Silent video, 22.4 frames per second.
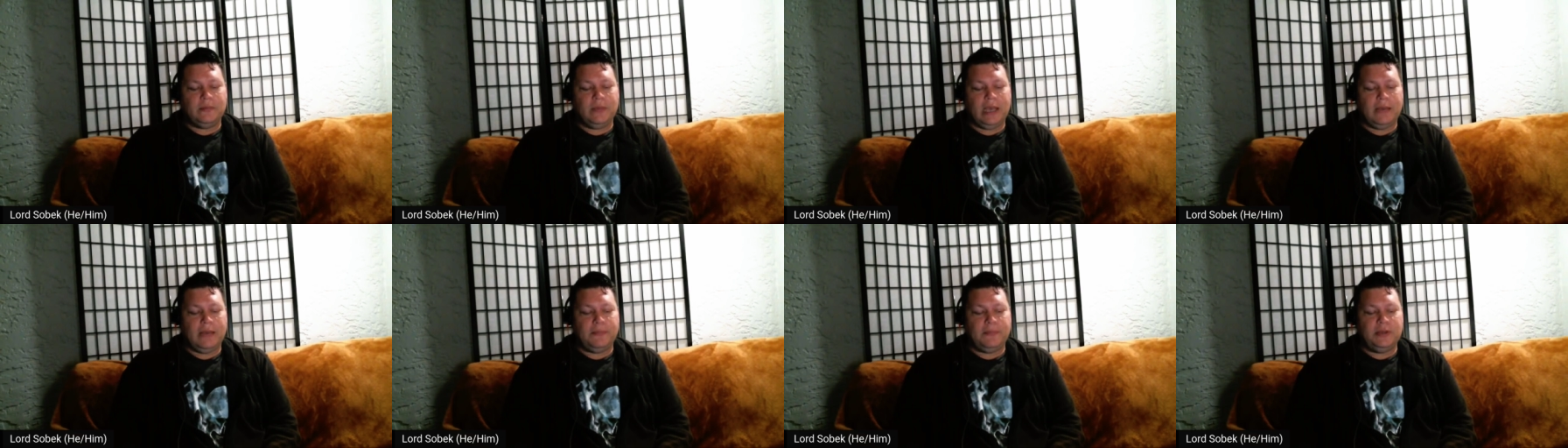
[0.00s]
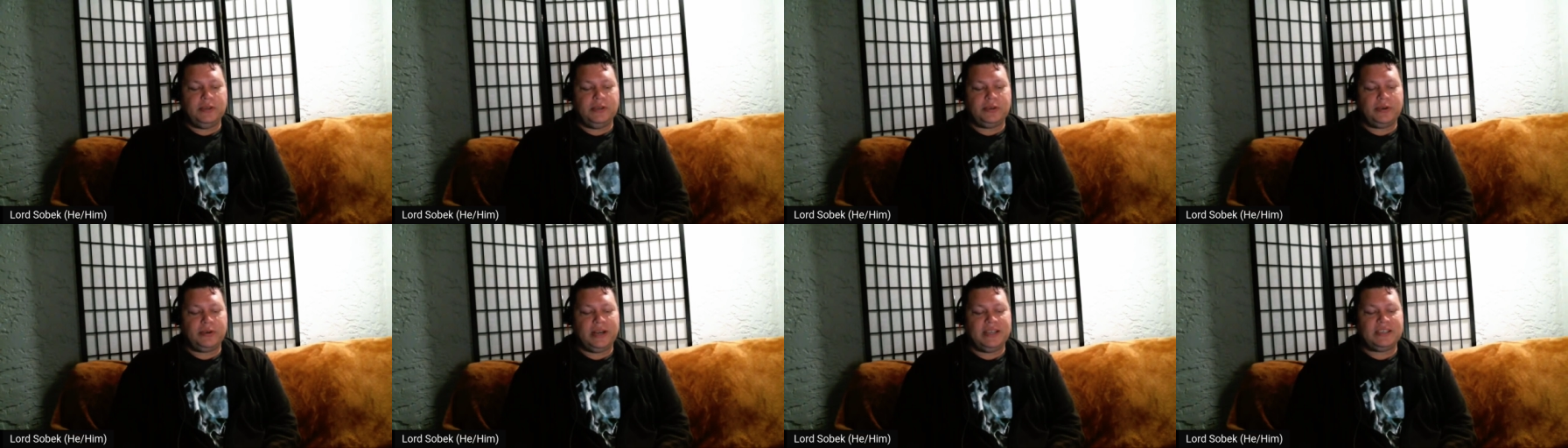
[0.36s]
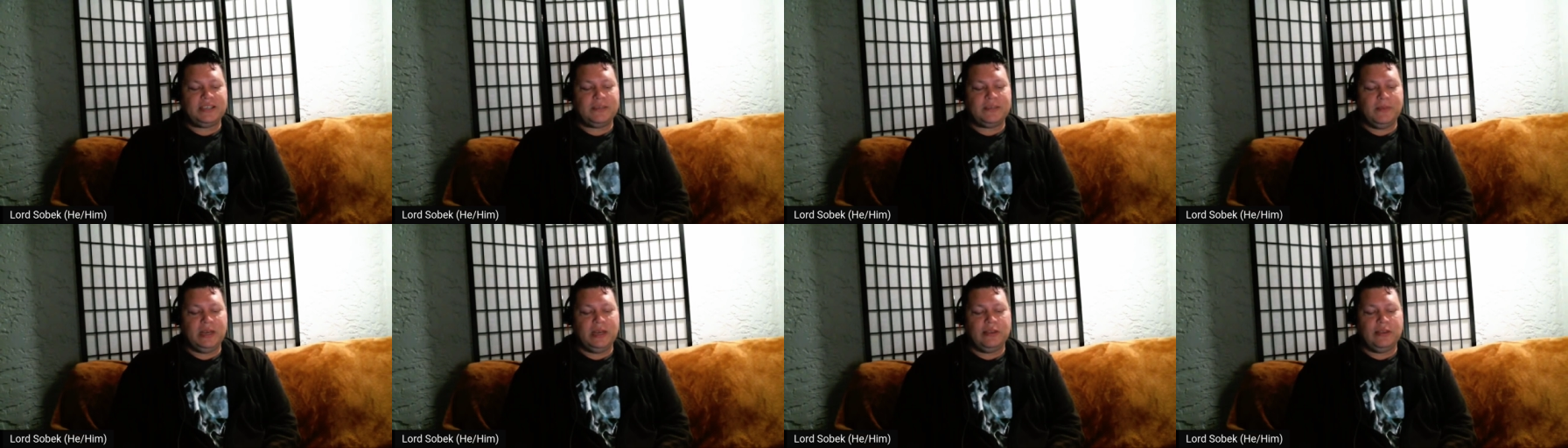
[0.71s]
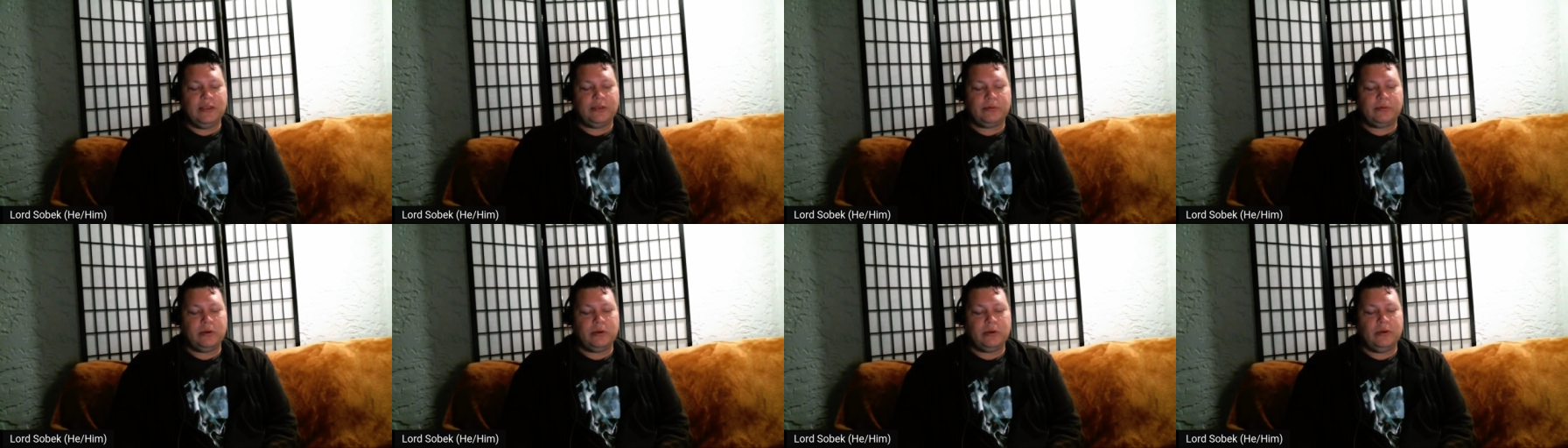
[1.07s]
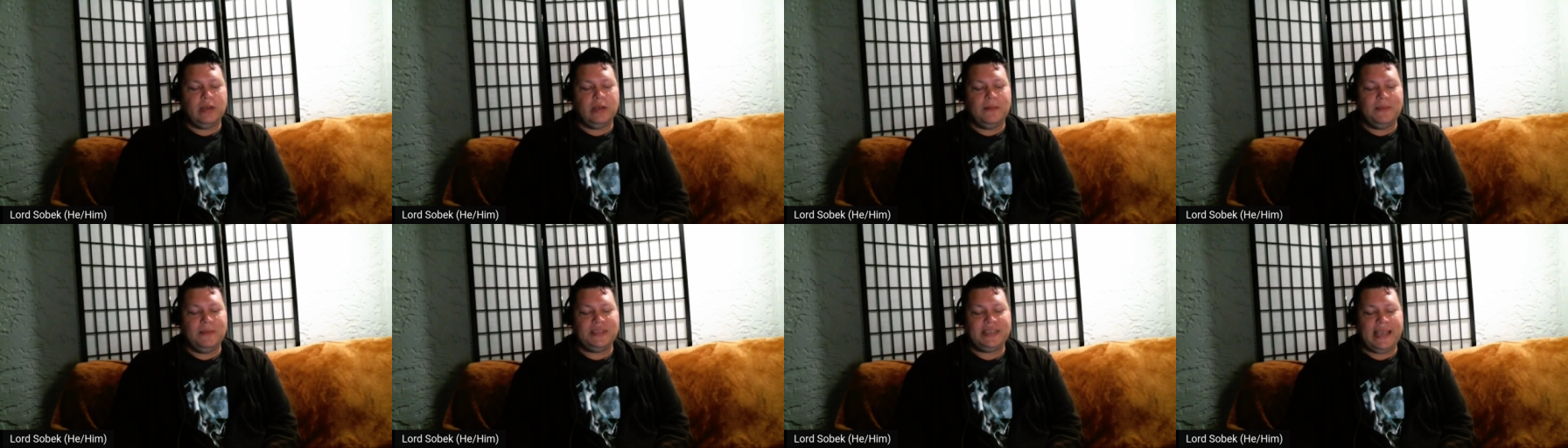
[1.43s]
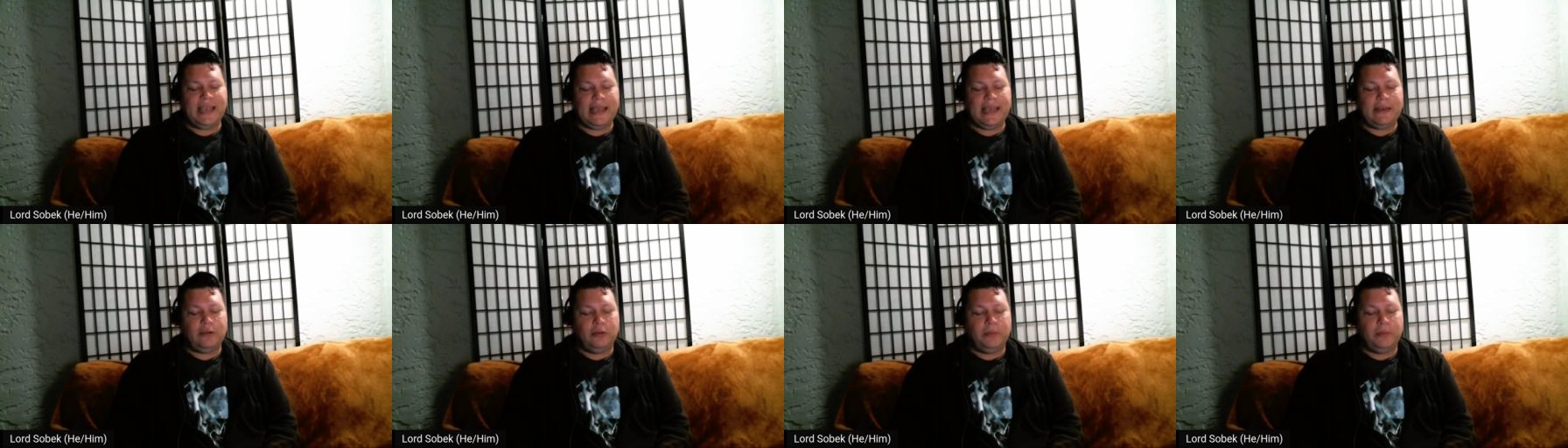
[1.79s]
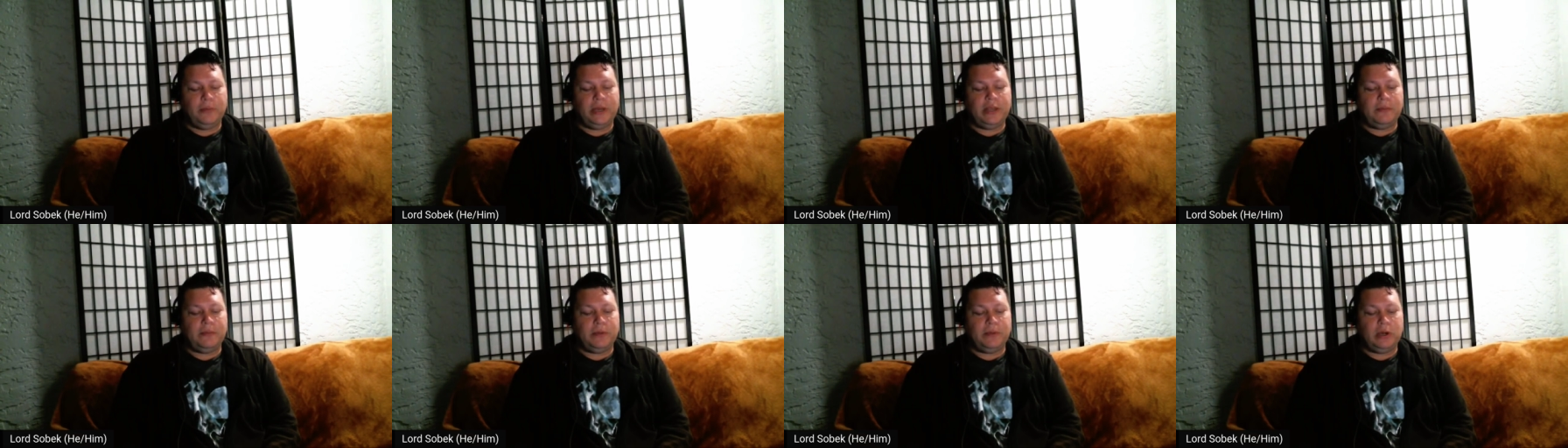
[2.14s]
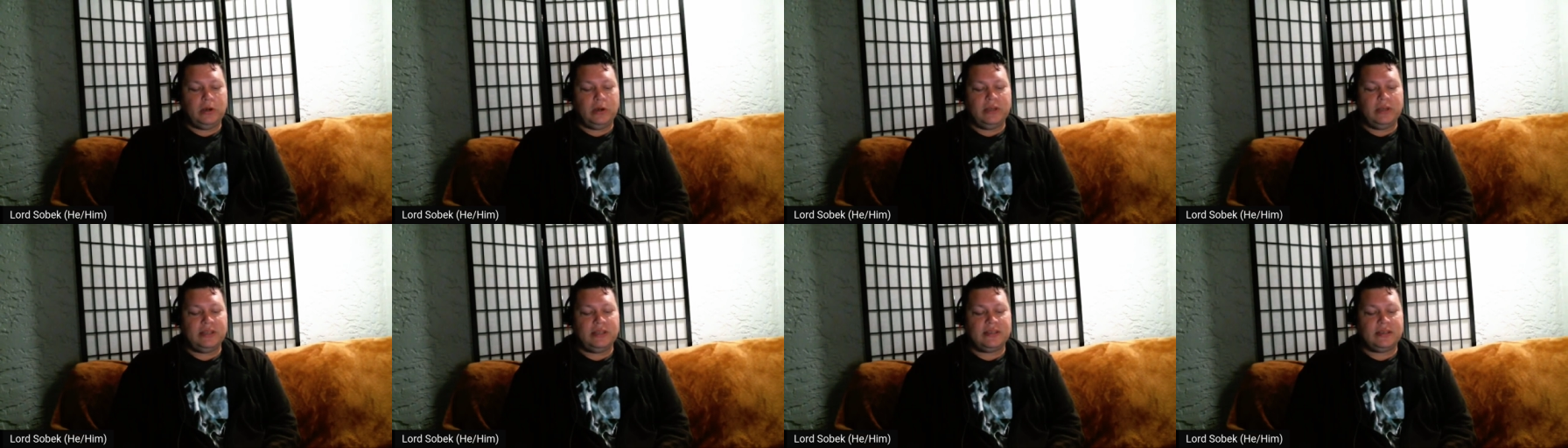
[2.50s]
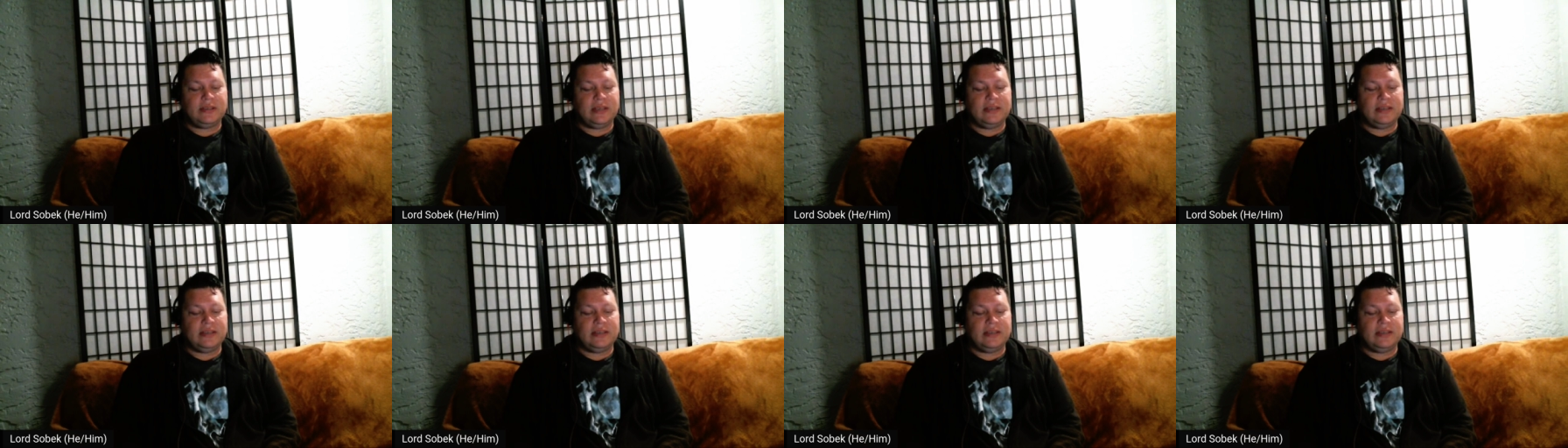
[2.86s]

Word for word: had been transmitted through and mishandled by the poets,